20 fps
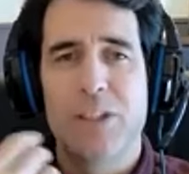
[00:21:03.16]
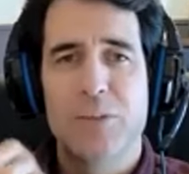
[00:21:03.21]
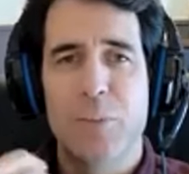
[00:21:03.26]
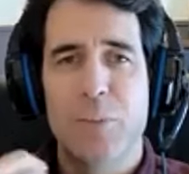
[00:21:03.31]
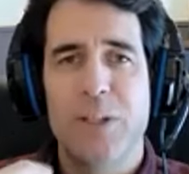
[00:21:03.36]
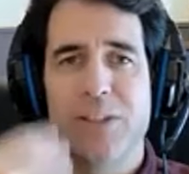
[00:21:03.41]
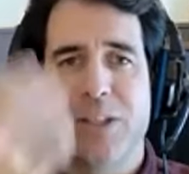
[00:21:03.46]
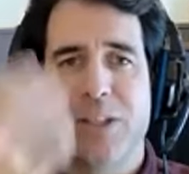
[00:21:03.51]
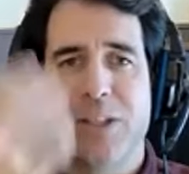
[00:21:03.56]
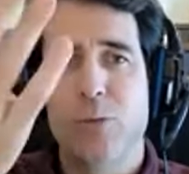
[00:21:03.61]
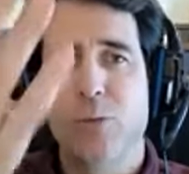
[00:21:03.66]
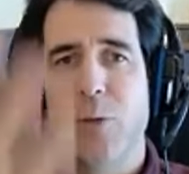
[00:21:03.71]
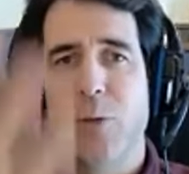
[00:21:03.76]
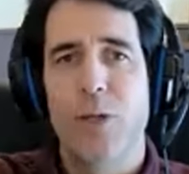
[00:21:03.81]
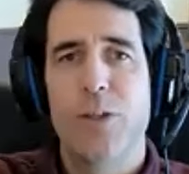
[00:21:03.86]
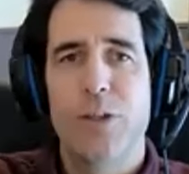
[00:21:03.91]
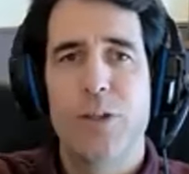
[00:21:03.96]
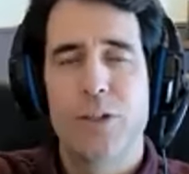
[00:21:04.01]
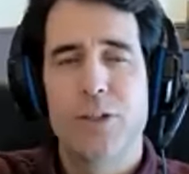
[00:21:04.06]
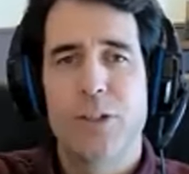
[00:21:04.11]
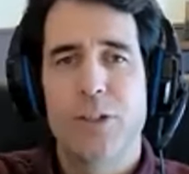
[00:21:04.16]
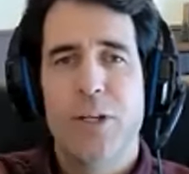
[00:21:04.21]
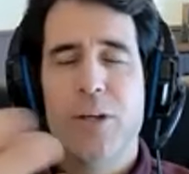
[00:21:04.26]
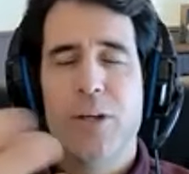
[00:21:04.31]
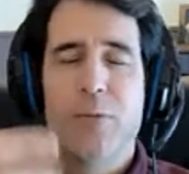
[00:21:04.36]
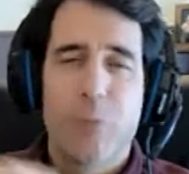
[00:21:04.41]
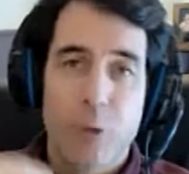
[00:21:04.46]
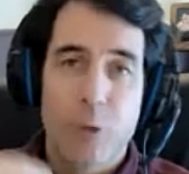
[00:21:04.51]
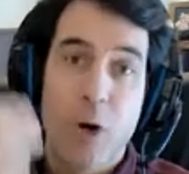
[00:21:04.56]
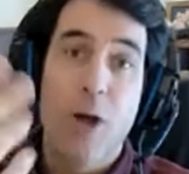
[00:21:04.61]
expecting for others
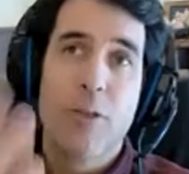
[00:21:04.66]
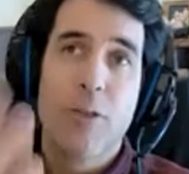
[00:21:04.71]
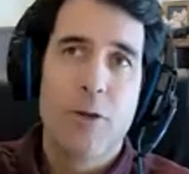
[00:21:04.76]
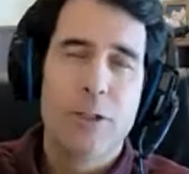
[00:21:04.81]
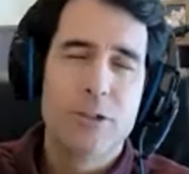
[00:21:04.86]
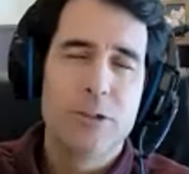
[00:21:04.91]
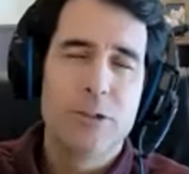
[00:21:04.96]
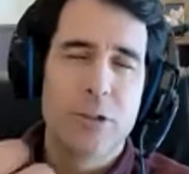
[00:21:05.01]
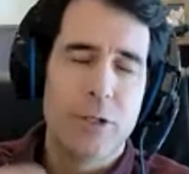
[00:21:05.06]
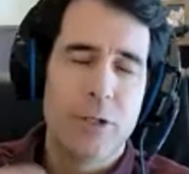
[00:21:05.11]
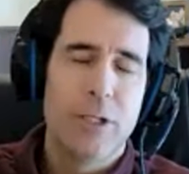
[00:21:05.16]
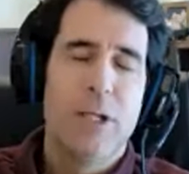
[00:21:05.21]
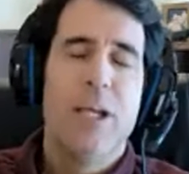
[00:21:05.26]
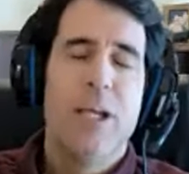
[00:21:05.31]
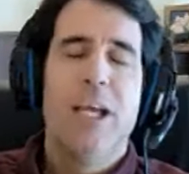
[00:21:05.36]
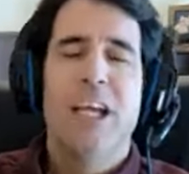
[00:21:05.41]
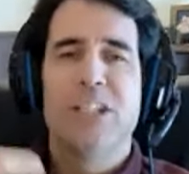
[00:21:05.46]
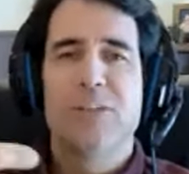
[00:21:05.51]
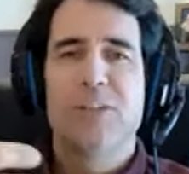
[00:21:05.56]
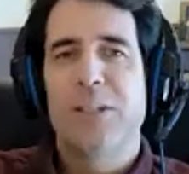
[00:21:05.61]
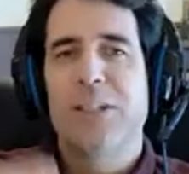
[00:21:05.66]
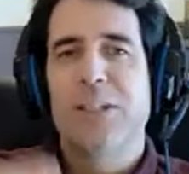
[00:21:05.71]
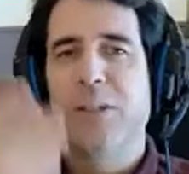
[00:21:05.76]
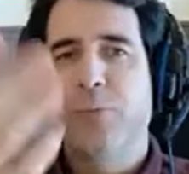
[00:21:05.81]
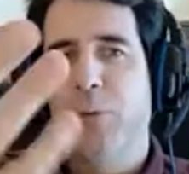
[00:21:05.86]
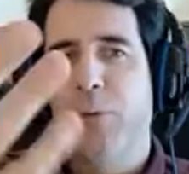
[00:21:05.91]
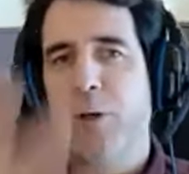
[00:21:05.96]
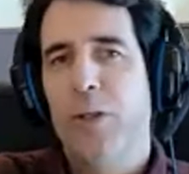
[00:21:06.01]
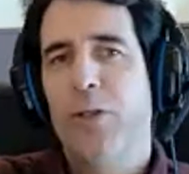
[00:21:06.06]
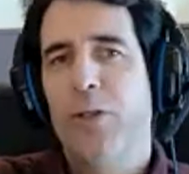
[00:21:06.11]

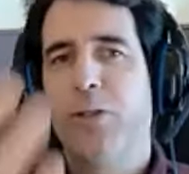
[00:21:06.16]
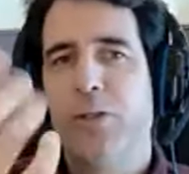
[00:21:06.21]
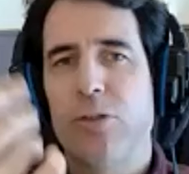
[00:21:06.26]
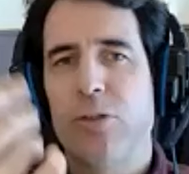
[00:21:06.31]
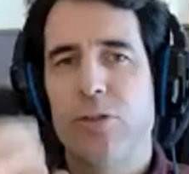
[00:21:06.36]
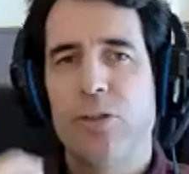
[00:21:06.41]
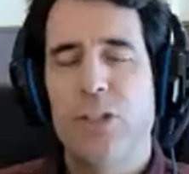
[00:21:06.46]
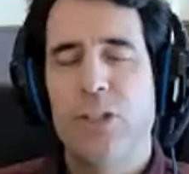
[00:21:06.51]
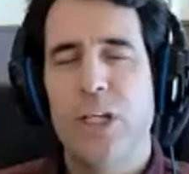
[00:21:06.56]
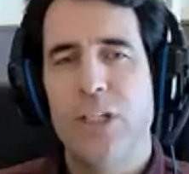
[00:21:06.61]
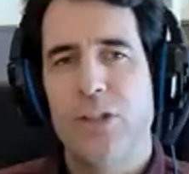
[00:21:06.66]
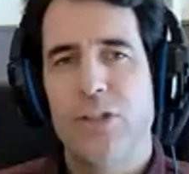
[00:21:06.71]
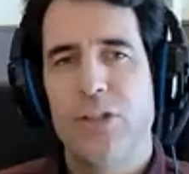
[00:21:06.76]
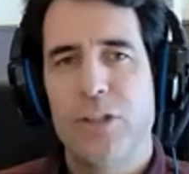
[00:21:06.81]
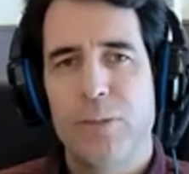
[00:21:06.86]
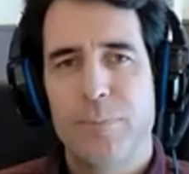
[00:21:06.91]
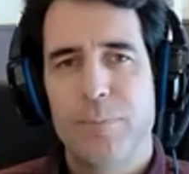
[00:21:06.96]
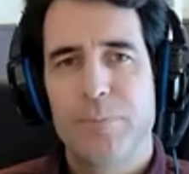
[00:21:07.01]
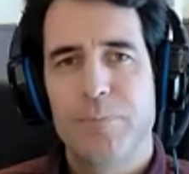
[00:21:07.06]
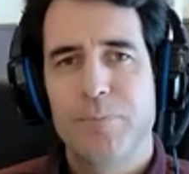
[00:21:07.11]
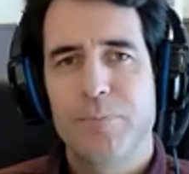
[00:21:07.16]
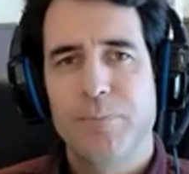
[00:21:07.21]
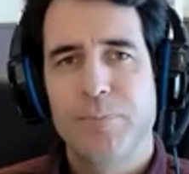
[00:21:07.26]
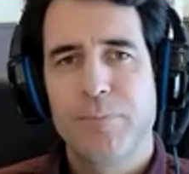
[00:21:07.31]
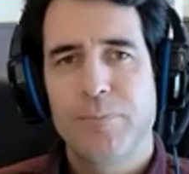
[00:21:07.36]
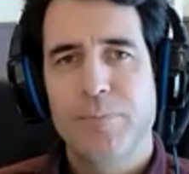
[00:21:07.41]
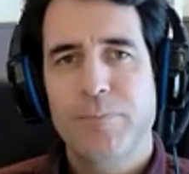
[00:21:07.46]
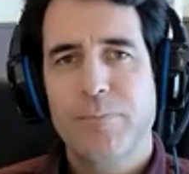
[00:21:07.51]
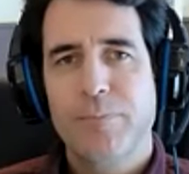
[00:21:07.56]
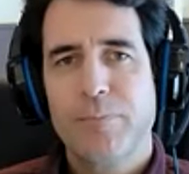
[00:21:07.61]
to change.
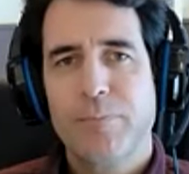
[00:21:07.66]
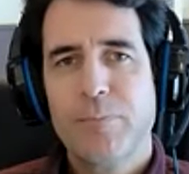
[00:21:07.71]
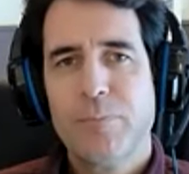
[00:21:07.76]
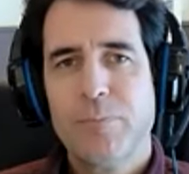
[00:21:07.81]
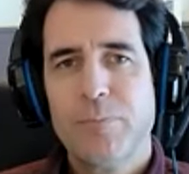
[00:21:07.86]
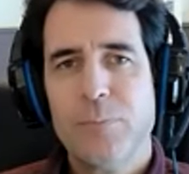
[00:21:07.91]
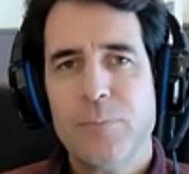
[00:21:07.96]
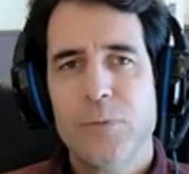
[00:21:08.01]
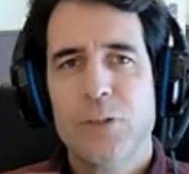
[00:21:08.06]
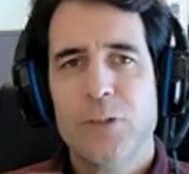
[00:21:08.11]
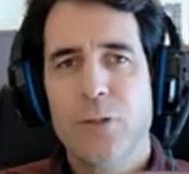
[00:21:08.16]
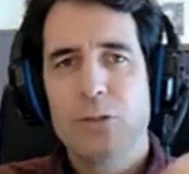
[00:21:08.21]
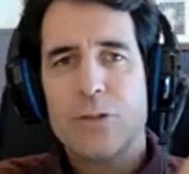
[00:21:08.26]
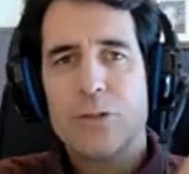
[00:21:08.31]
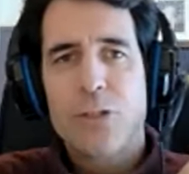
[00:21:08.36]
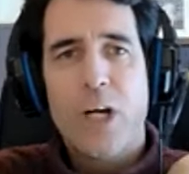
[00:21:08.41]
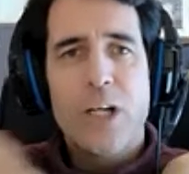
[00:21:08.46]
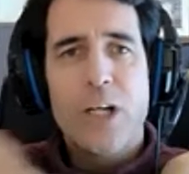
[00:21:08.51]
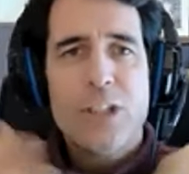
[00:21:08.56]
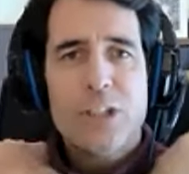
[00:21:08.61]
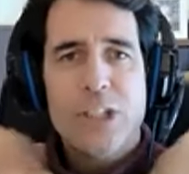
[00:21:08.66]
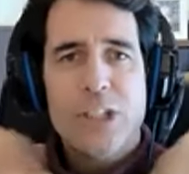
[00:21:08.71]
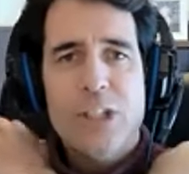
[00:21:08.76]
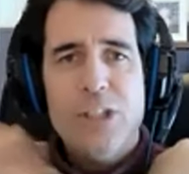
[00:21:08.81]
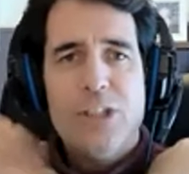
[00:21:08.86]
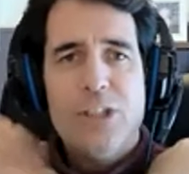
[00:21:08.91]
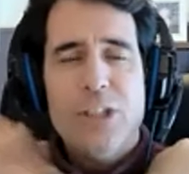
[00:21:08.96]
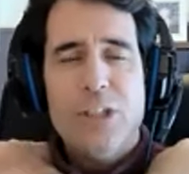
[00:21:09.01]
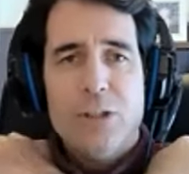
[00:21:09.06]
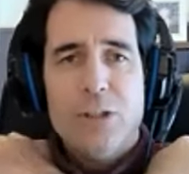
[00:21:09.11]
So start
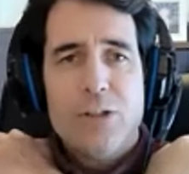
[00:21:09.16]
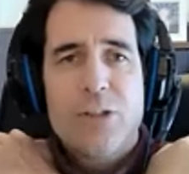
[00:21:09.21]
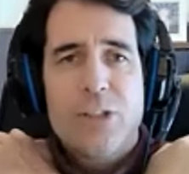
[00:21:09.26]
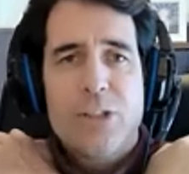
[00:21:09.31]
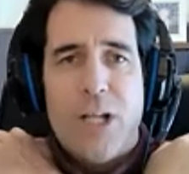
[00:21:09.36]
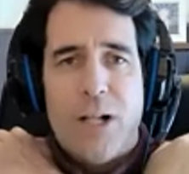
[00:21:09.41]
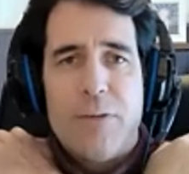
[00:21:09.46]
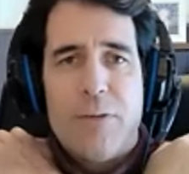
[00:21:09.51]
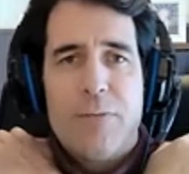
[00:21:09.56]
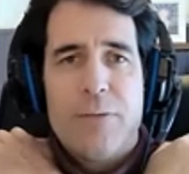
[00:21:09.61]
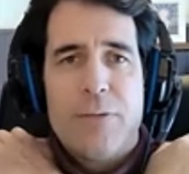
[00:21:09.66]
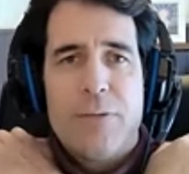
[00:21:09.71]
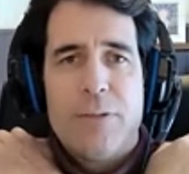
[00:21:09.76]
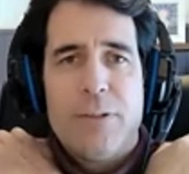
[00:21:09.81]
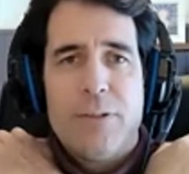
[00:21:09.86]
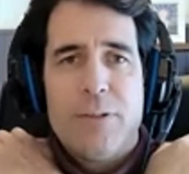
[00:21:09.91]
changing yourself.